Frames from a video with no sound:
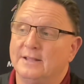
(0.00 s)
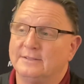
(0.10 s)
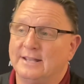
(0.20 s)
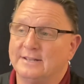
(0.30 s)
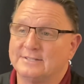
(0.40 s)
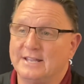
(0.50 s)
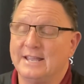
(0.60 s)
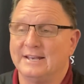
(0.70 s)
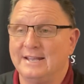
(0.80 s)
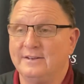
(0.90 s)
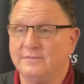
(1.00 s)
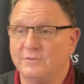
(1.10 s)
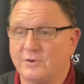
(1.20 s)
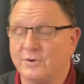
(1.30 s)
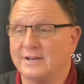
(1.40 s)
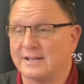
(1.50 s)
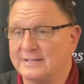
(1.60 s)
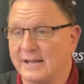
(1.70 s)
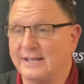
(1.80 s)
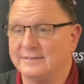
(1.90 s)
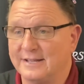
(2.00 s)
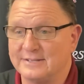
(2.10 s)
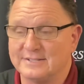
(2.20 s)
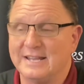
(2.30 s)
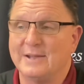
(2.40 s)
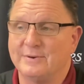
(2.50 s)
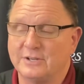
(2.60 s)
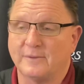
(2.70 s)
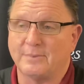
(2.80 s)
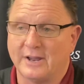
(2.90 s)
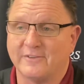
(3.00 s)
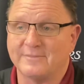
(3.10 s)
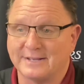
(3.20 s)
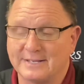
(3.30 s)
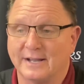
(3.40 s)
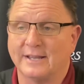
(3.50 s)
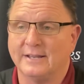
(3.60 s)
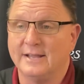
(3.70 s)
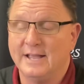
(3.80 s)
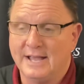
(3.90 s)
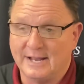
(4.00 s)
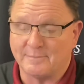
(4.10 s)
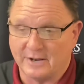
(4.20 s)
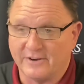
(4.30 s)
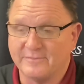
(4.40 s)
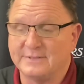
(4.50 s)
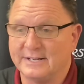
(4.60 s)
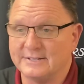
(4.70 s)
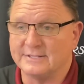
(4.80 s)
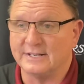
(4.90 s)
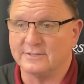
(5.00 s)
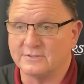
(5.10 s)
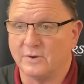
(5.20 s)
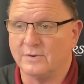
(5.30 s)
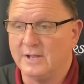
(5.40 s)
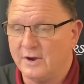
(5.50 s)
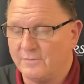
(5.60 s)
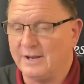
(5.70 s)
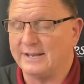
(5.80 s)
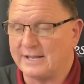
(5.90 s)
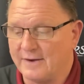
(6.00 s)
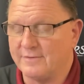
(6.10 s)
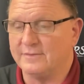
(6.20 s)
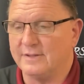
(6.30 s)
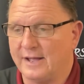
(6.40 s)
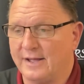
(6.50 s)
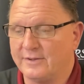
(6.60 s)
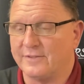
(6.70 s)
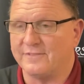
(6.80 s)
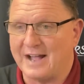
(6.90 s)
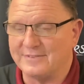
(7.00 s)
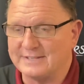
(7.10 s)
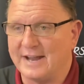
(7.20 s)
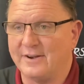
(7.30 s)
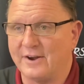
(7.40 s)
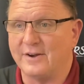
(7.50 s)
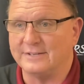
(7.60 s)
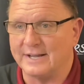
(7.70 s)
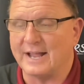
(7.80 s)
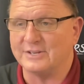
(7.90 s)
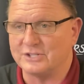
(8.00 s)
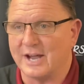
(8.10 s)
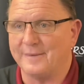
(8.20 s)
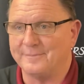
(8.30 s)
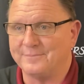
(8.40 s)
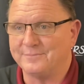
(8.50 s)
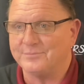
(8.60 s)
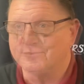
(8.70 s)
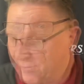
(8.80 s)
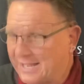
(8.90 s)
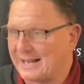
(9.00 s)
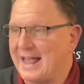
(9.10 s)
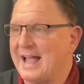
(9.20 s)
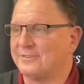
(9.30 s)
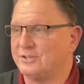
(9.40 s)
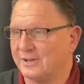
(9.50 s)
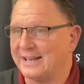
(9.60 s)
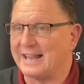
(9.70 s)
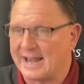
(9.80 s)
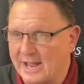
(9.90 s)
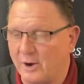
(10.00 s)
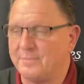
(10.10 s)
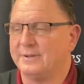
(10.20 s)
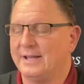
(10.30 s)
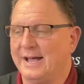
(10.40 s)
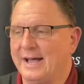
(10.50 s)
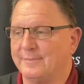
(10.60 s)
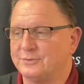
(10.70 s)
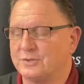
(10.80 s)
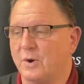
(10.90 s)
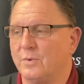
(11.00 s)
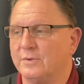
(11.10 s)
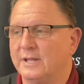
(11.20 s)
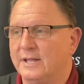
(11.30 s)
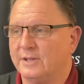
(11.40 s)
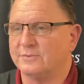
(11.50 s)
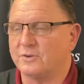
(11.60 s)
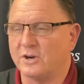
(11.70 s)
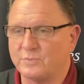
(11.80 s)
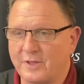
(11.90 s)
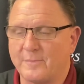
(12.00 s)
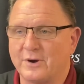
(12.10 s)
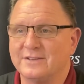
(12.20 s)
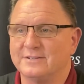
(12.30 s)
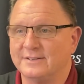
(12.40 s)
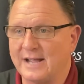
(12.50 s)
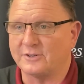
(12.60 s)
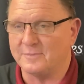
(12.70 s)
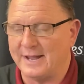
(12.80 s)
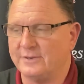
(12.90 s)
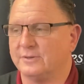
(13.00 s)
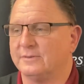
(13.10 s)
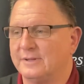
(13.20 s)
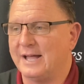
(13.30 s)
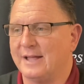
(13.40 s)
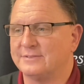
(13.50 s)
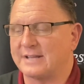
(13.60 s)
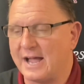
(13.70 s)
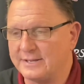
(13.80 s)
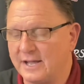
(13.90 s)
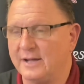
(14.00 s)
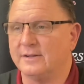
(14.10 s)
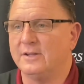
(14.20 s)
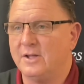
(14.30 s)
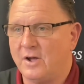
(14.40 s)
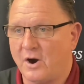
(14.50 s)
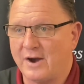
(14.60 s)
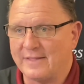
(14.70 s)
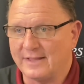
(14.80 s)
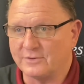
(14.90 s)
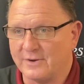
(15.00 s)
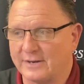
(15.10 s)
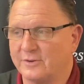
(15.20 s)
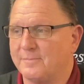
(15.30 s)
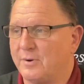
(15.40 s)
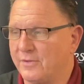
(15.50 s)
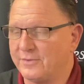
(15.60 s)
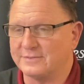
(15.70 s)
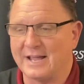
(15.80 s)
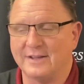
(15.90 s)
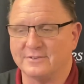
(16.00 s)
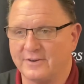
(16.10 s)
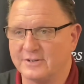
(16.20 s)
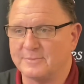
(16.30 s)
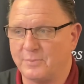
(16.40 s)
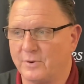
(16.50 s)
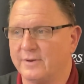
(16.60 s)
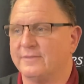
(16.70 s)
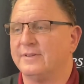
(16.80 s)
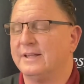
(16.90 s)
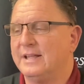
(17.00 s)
Tennessee, and he recruited Kentucky and Tennessee, and we took a player from Kentucky and a player from Tennessee. So really covered, you know, the five-state area and did a nice job. Big class, you're going to get a lot of help. So, you know, starts with our president, Dr. Manuel, Scott Young, our athletic director. Both those guys are very supportive.